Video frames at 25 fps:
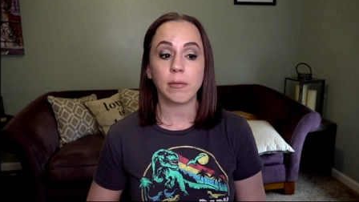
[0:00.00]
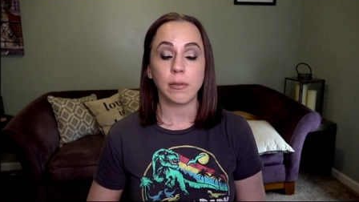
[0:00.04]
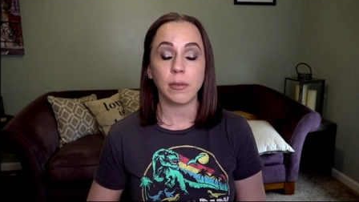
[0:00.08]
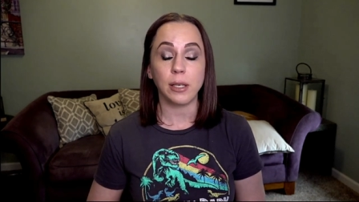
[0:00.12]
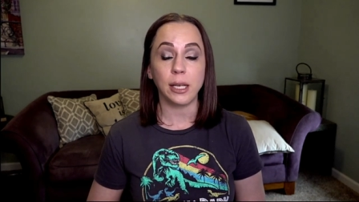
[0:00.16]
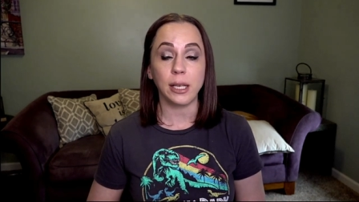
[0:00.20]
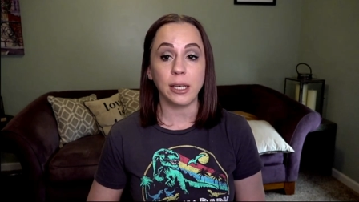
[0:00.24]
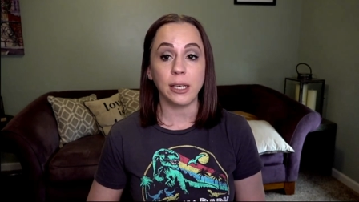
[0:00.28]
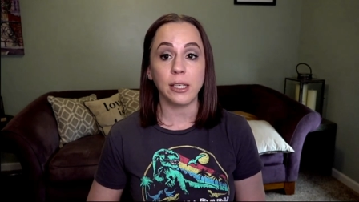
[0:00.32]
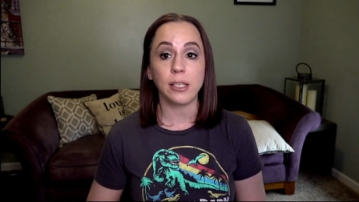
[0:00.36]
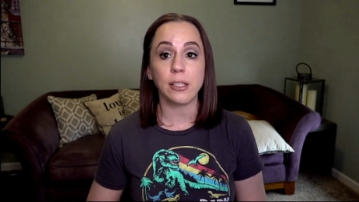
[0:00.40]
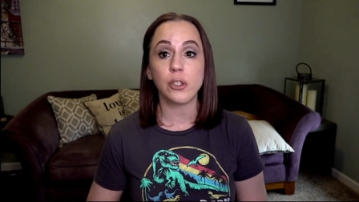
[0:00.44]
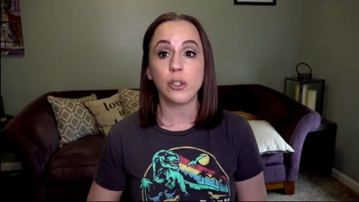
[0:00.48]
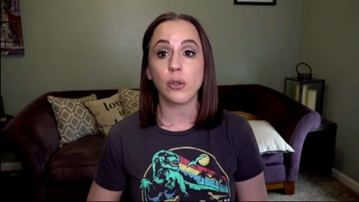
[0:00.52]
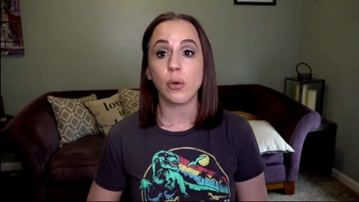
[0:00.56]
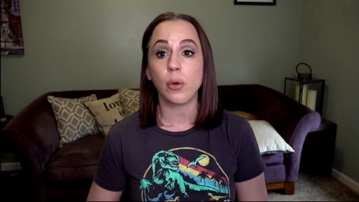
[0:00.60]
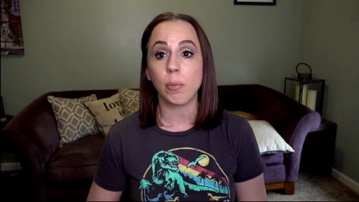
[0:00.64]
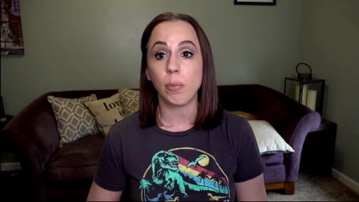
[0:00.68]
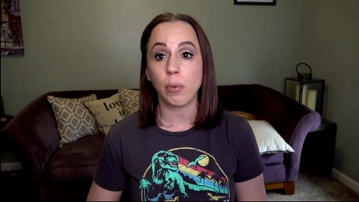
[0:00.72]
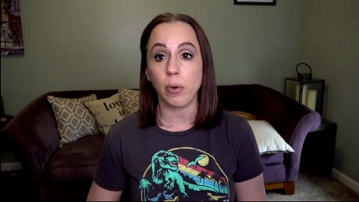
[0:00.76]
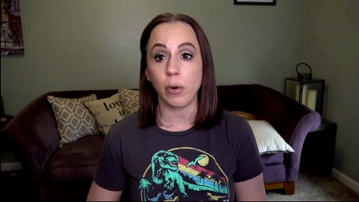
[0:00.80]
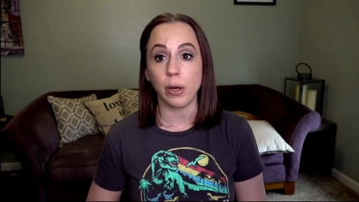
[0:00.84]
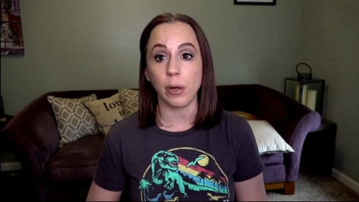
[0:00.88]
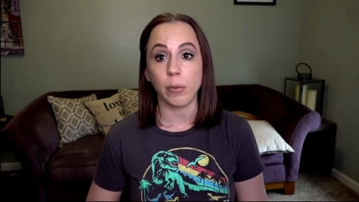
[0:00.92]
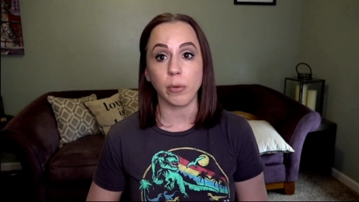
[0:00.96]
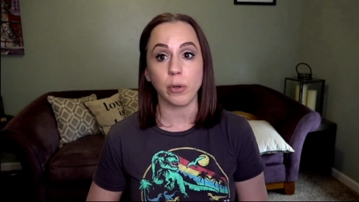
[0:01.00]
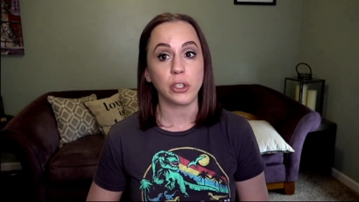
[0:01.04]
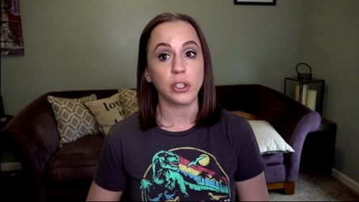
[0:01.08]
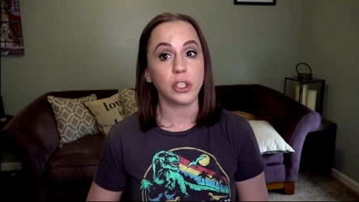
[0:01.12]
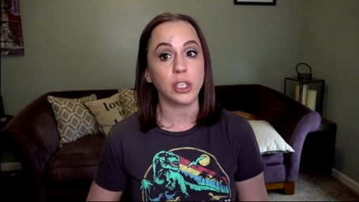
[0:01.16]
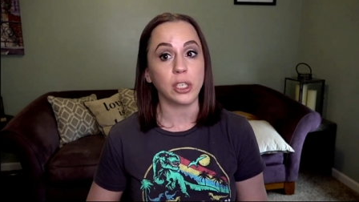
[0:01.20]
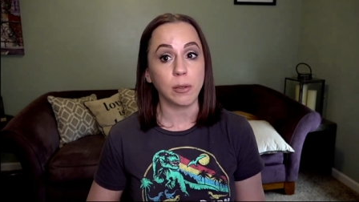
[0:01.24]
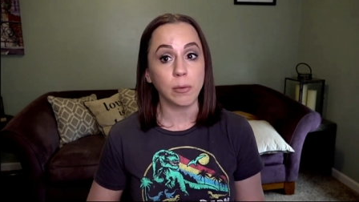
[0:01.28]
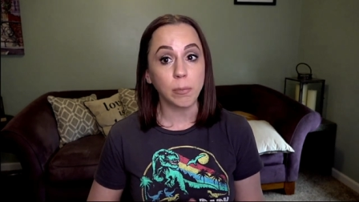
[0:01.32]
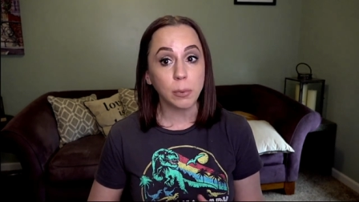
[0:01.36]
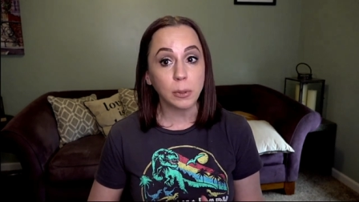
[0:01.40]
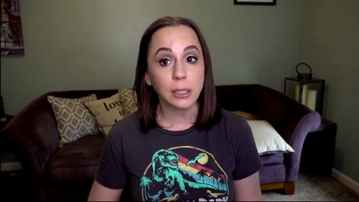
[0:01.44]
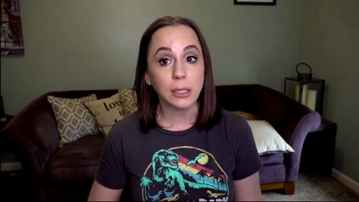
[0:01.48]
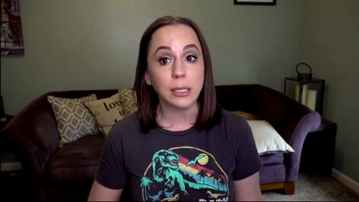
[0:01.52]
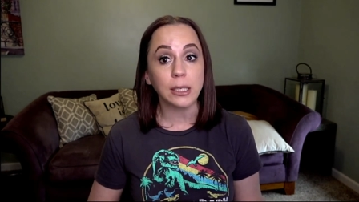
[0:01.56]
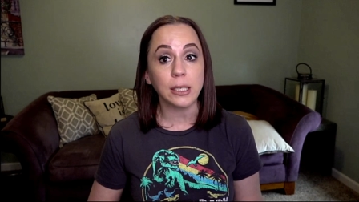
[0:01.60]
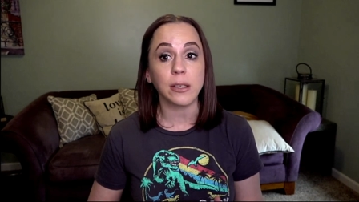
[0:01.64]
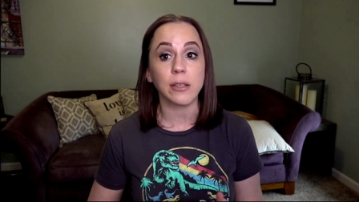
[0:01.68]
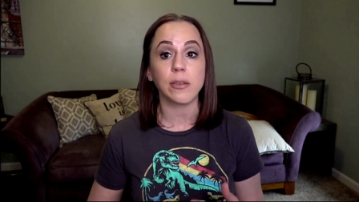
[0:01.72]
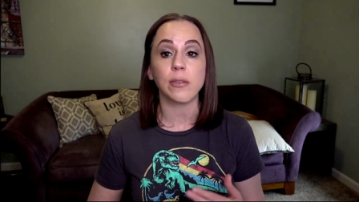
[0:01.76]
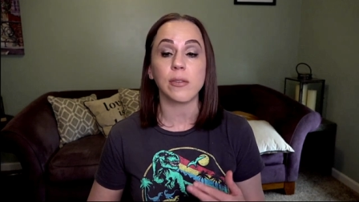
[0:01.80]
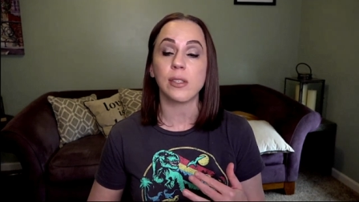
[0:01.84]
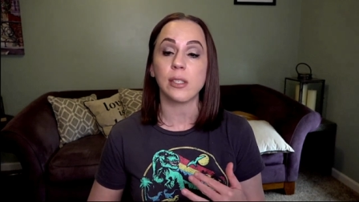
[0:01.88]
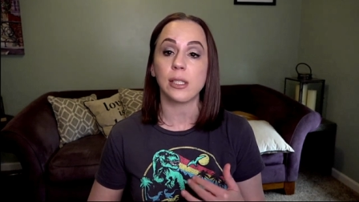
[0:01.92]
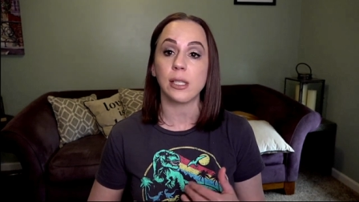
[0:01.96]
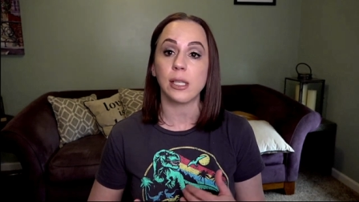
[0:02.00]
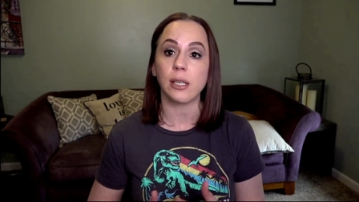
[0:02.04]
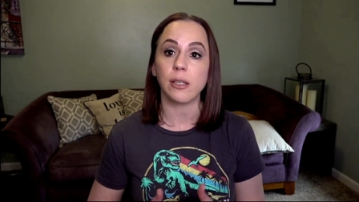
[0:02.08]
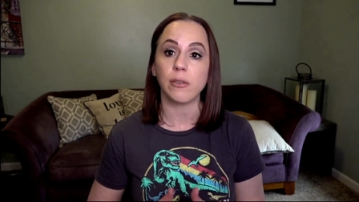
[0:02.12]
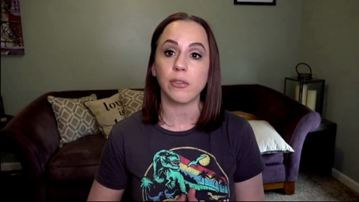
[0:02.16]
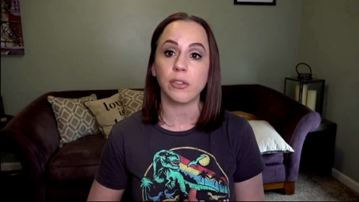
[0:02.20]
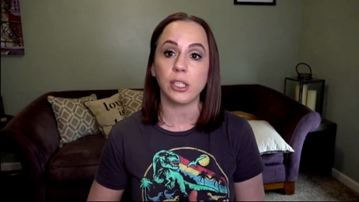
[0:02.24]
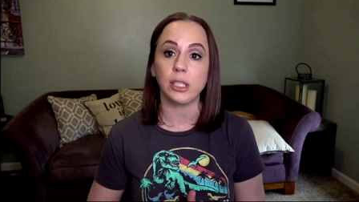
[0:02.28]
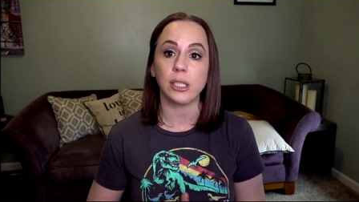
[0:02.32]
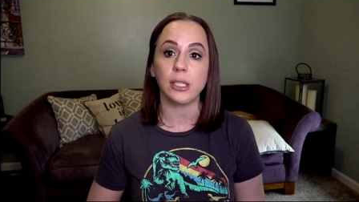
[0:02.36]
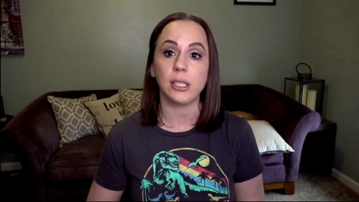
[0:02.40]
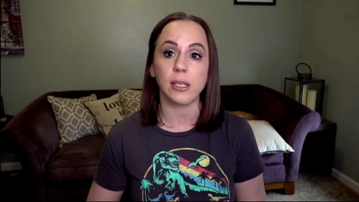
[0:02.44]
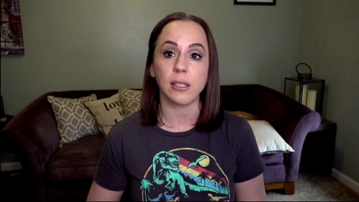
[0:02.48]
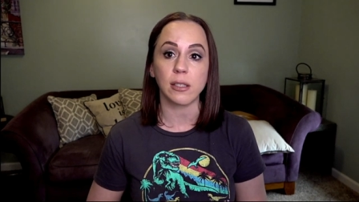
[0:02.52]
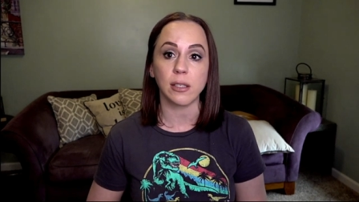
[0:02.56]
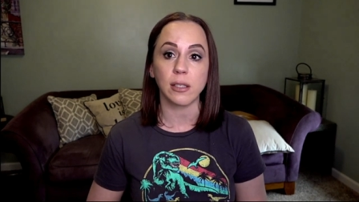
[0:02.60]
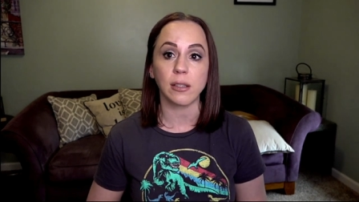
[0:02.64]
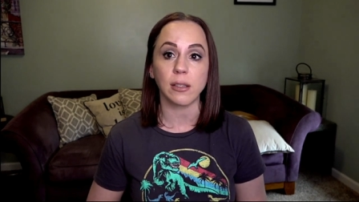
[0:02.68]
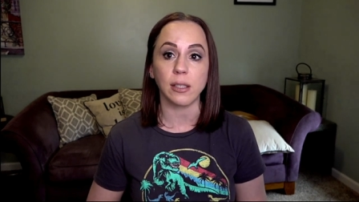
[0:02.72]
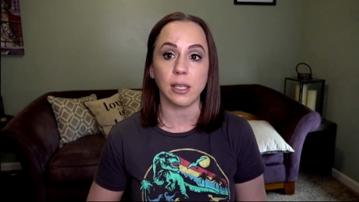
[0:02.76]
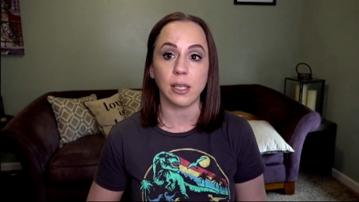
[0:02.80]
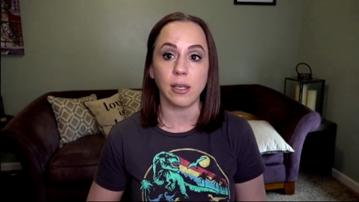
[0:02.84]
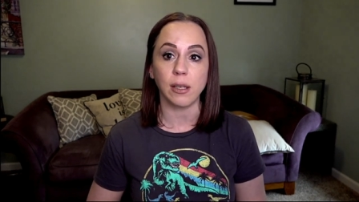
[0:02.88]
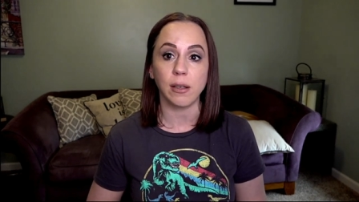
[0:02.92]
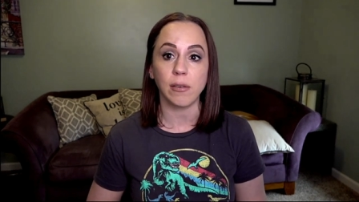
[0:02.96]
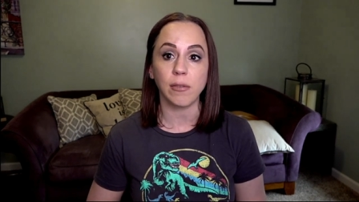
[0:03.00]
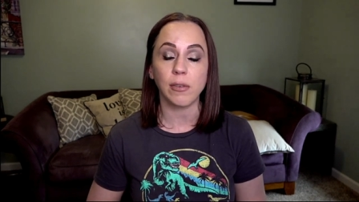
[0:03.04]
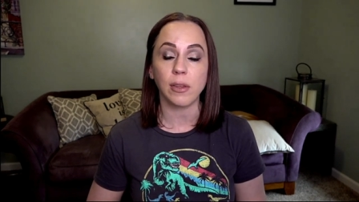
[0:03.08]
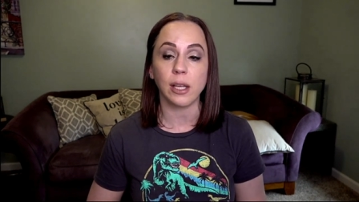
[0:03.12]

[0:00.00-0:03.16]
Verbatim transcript: getting to a point where she believes that if she doesn't leave,